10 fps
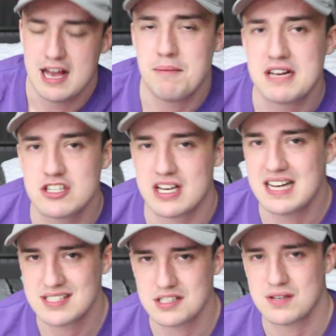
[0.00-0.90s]
And make sure you
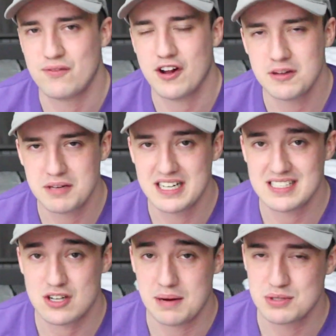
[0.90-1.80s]
guys also follow me on
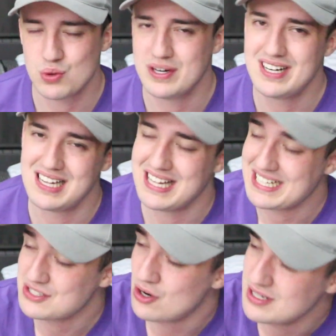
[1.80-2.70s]
Instagram, Twitter. Links